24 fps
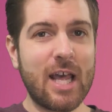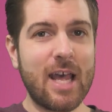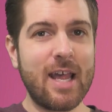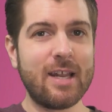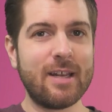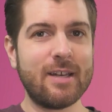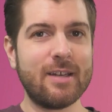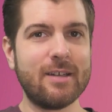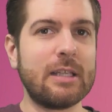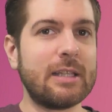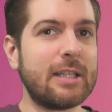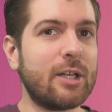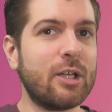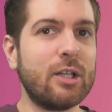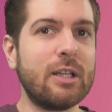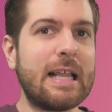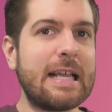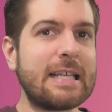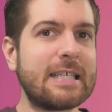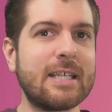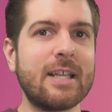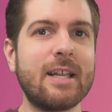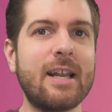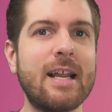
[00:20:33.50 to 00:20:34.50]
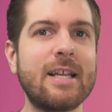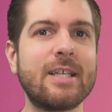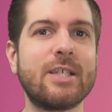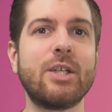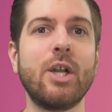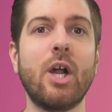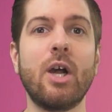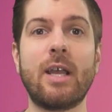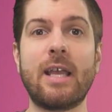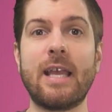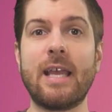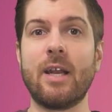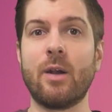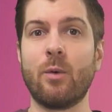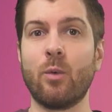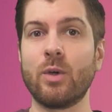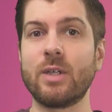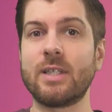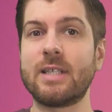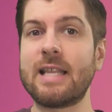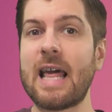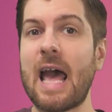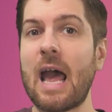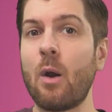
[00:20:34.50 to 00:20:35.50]
that? The little lesson I snuck in
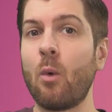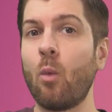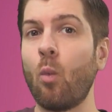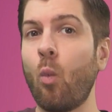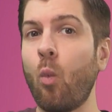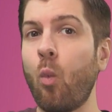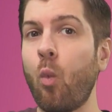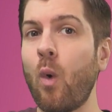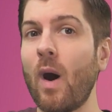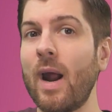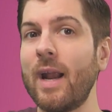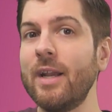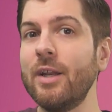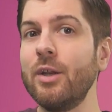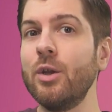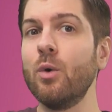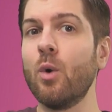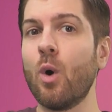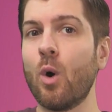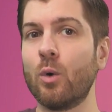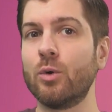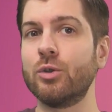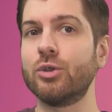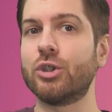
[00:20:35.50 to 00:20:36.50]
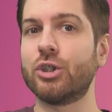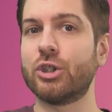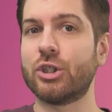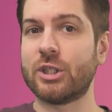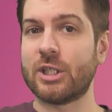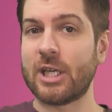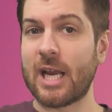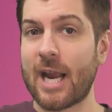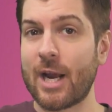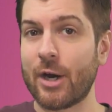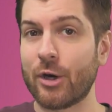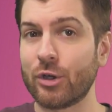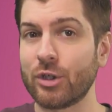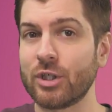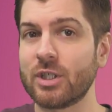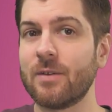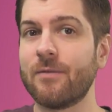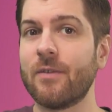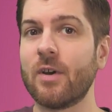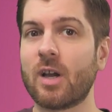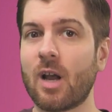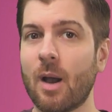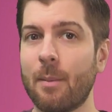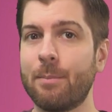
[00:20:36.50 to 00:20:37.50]
was that when you own shares
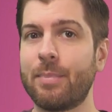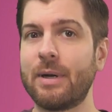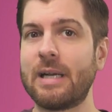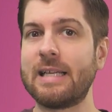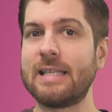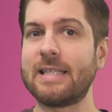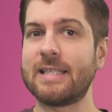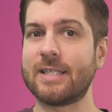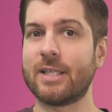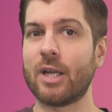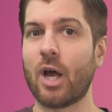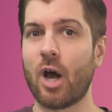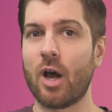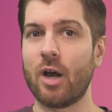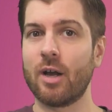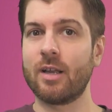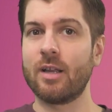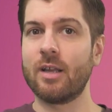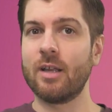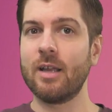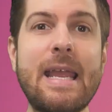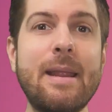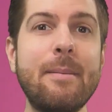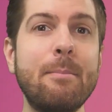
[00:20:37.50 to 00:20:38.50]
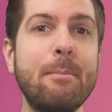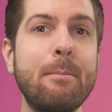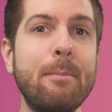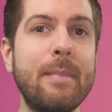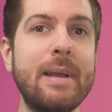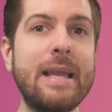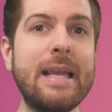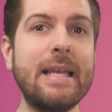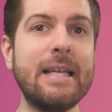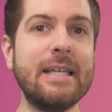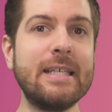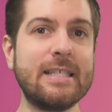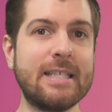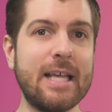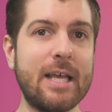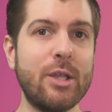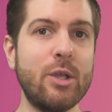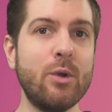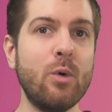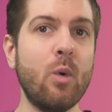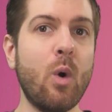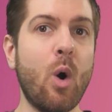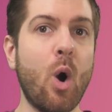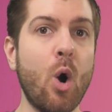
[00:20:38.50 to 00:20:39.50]
of a company's stock, it means that
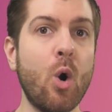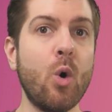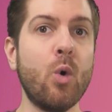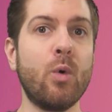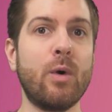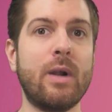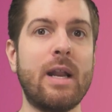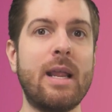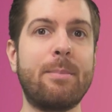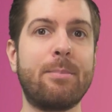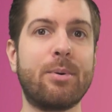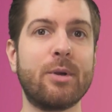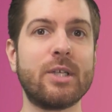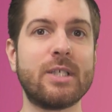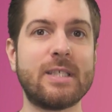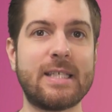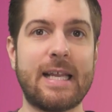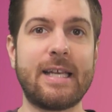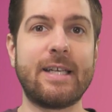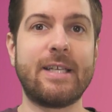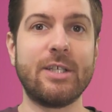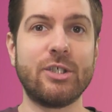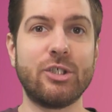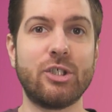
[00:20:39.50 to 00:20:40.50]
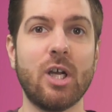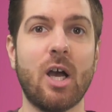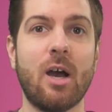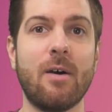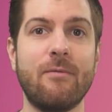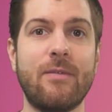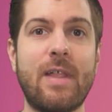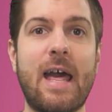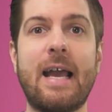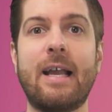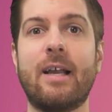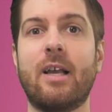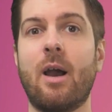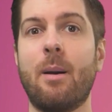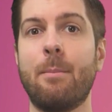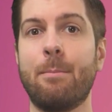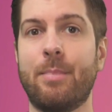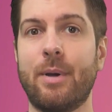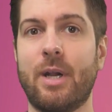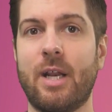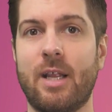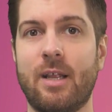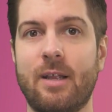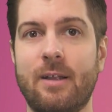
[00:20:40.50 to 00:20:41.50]
you own a percentage of that
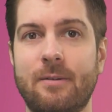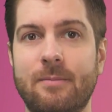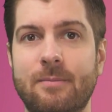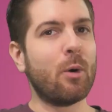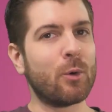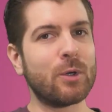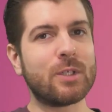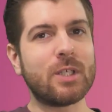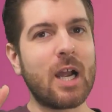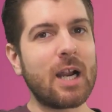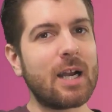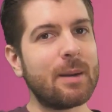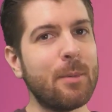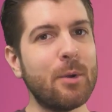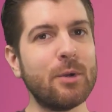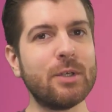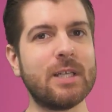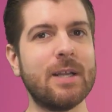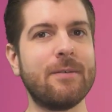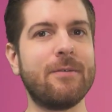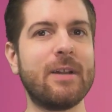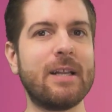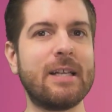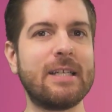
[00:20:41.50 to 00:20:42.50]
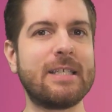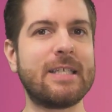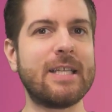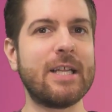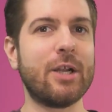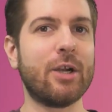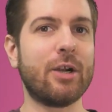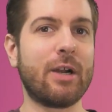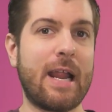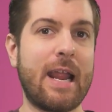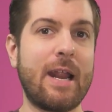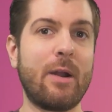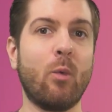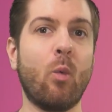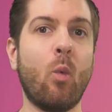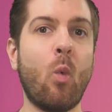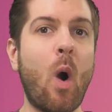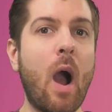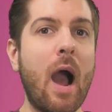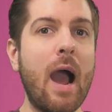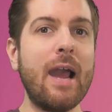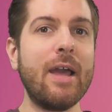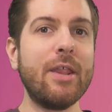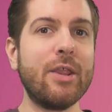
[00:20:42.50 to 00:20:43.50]
company. But we're talking about dividends here and
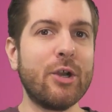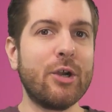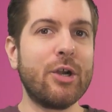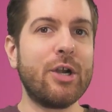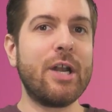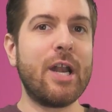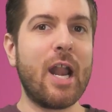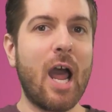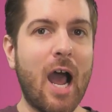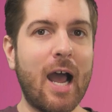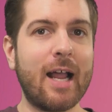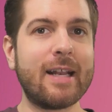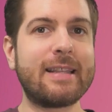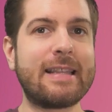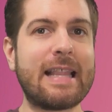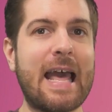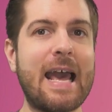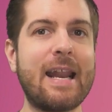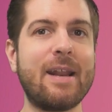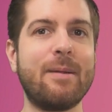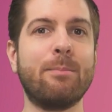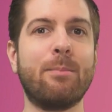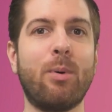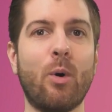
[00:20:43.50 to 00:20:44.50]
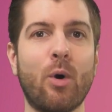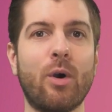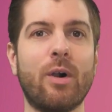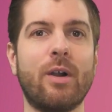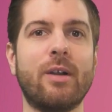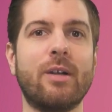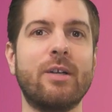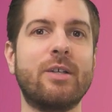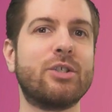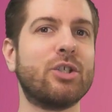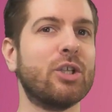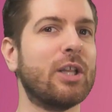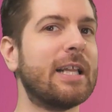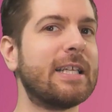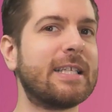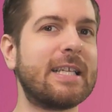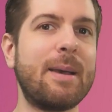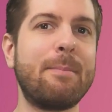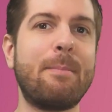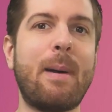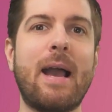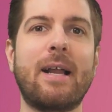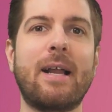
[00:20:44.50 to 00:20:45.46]
why they're not that important, so let's get